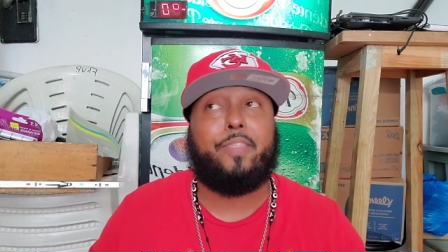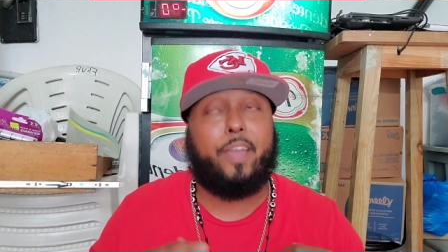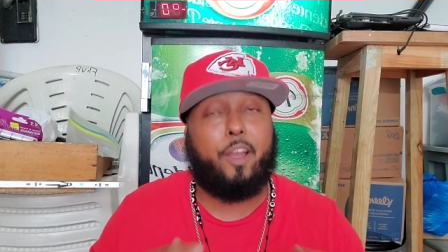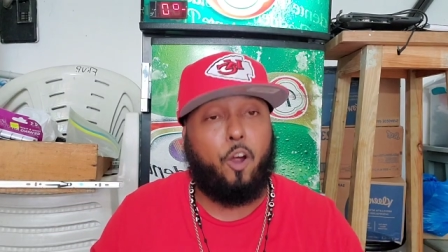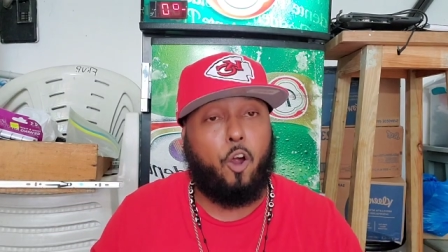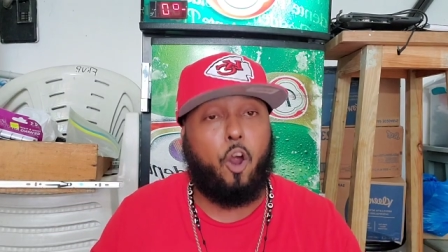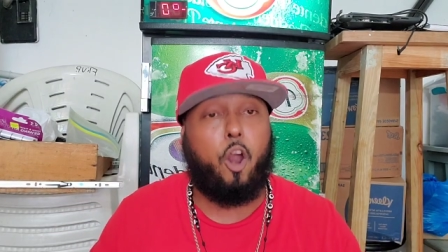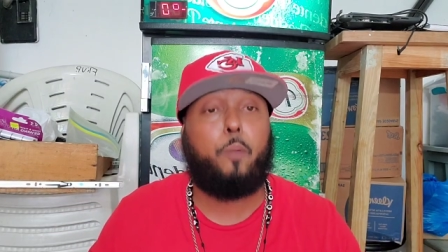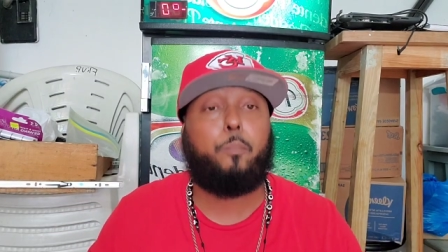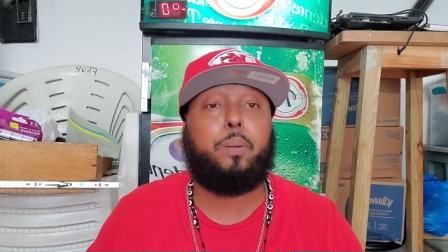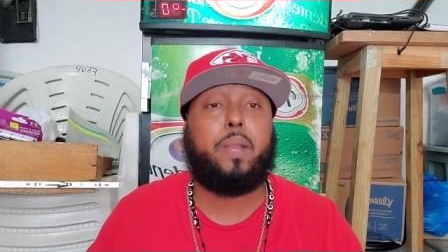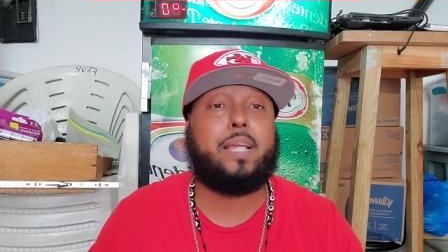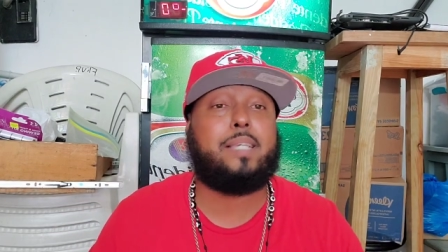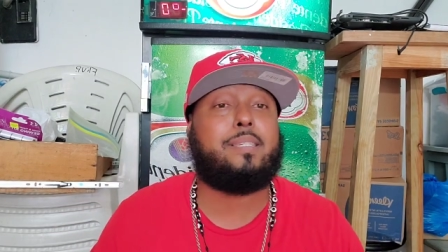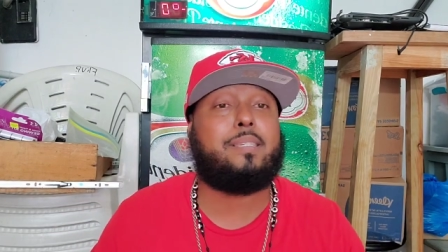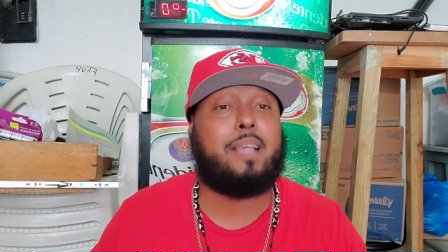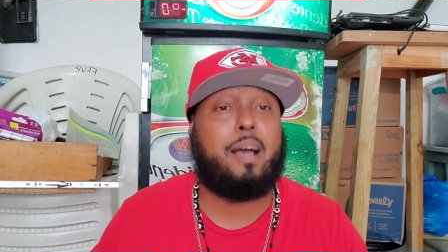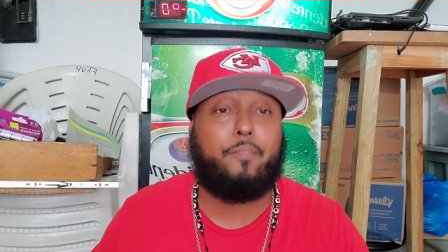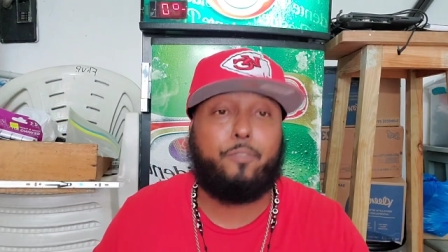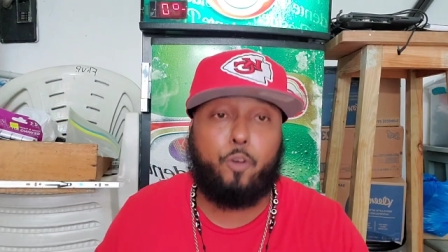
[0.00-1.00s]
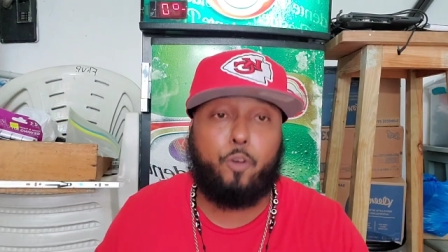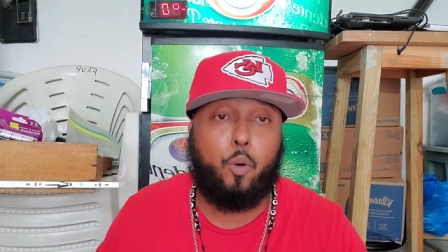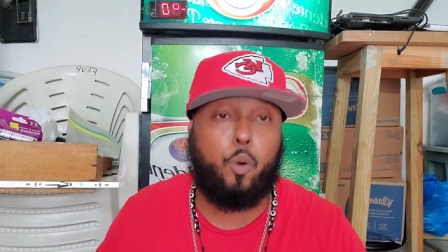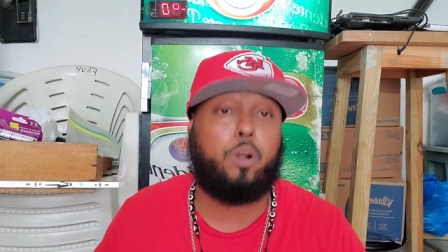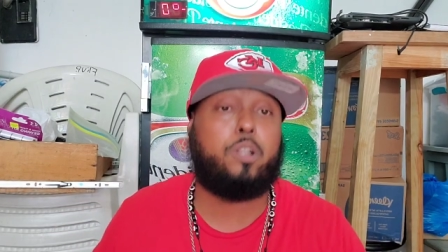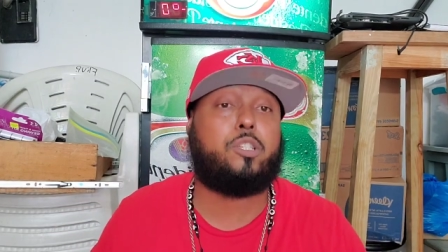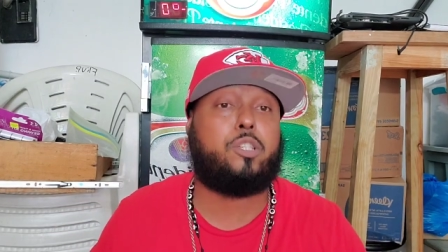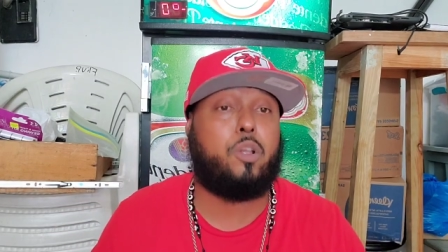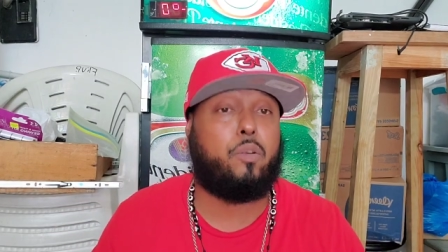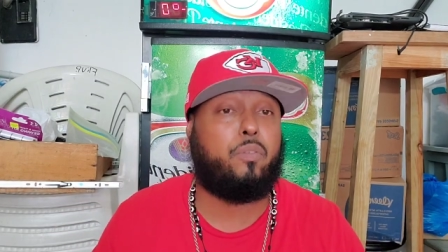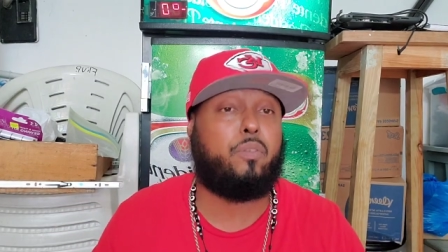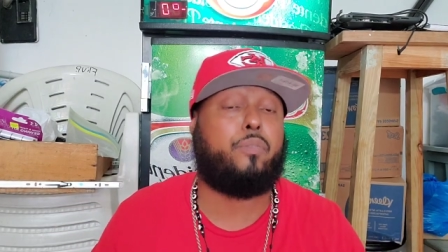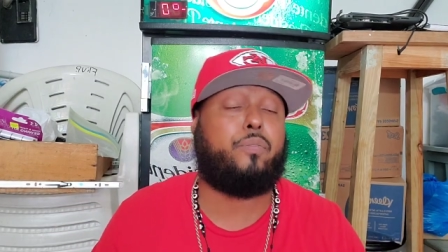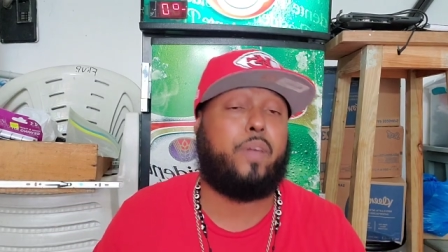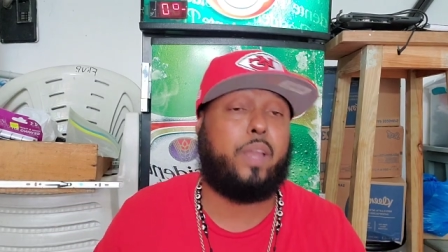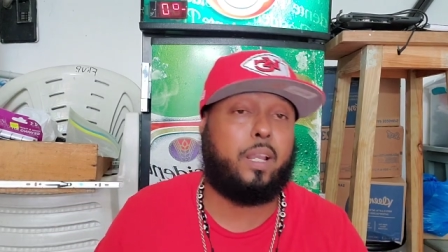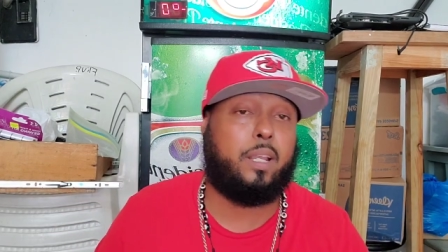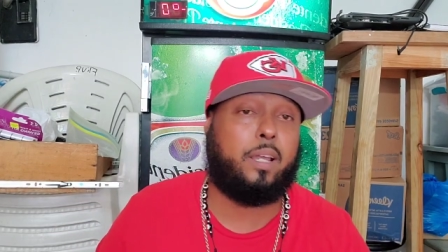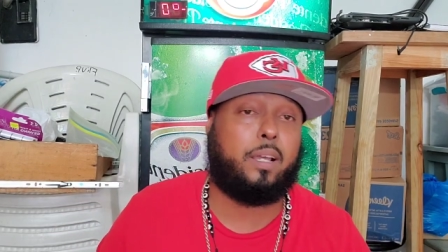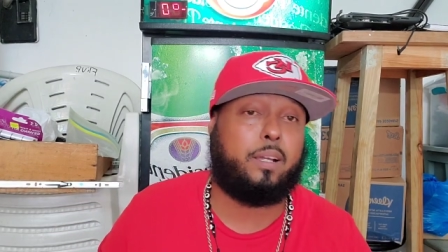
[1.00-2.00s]
There are places I've caught serving
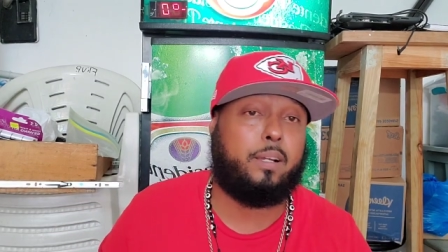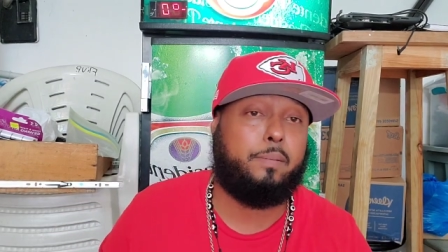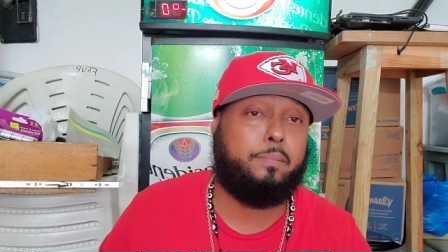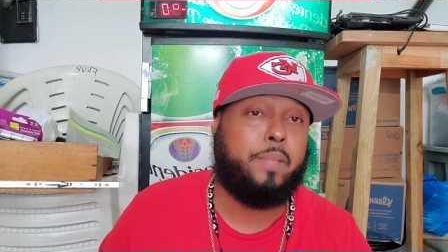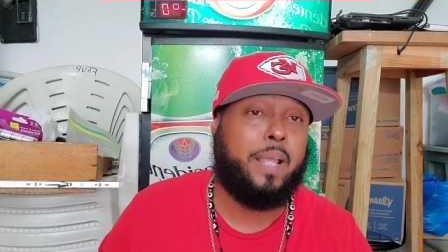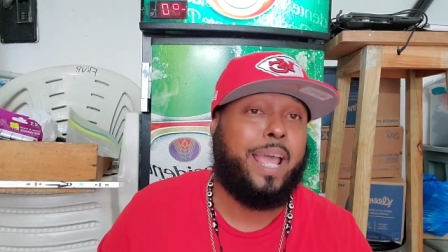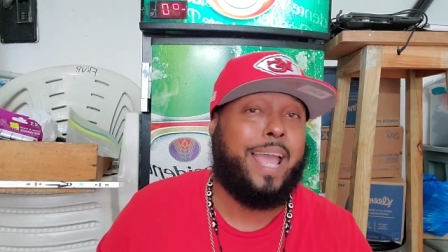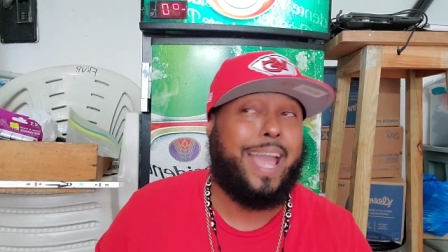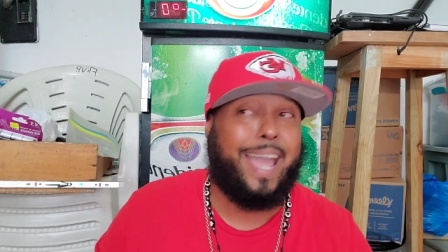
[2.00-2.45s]
fake liquor.